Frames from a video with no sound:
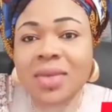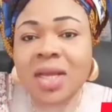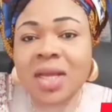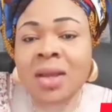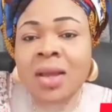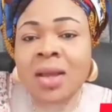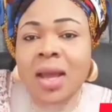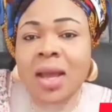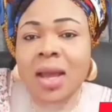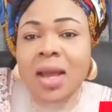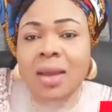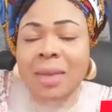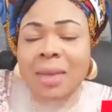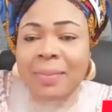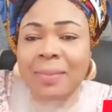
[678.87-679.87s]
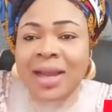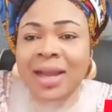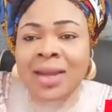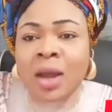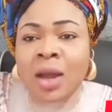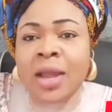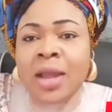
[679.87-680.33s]
My bag
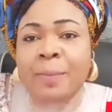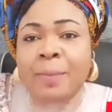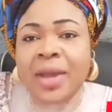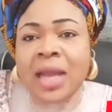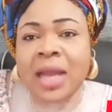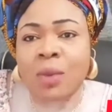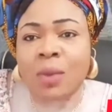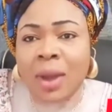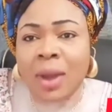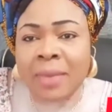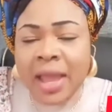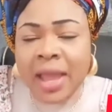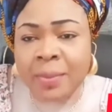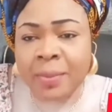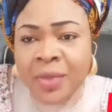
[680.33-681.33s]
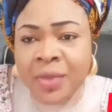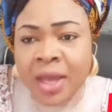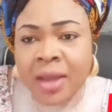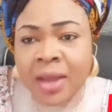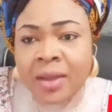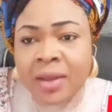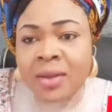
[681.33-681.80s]
is a bin. I want me. We
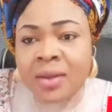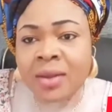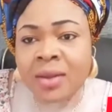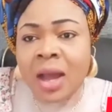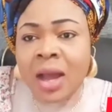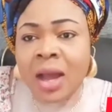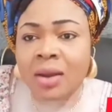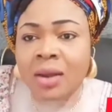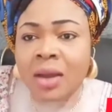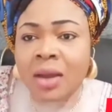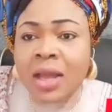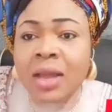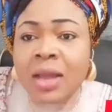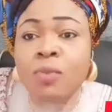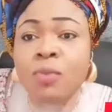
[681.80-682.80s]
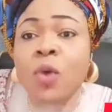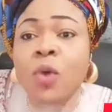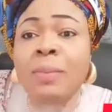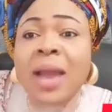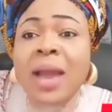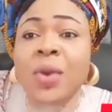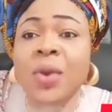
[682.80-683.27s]
may
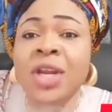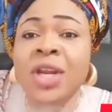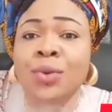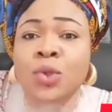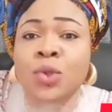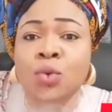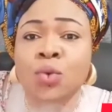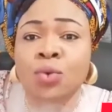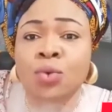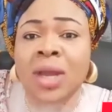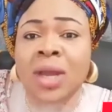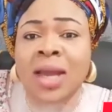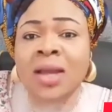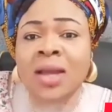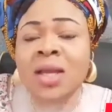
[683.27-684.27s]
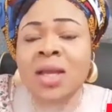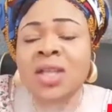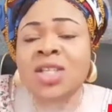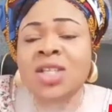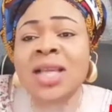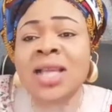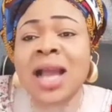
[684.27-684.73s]
go in and no na.
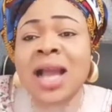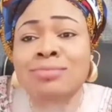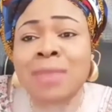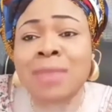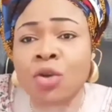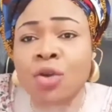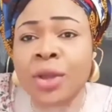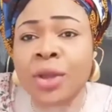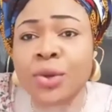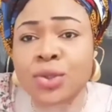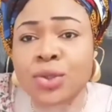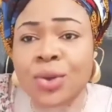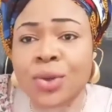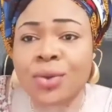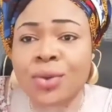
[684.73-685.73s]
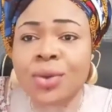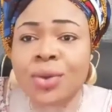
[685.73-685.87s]
Tiag me no you talk.